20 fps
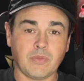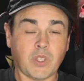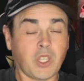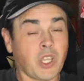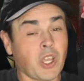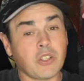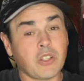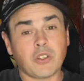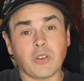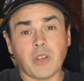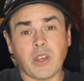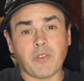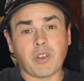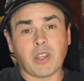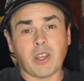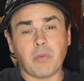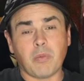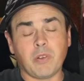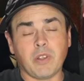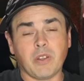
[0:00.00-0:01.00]
They also have a
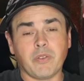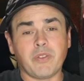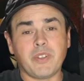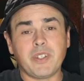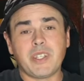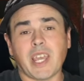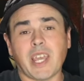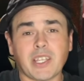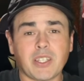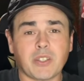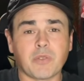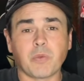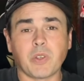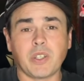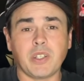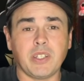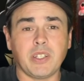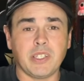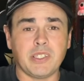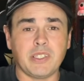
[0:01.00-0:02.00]
couple of decks
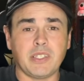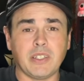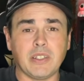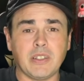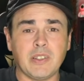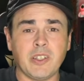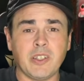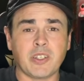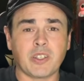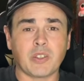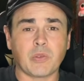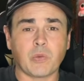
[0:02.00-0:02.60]
releasing this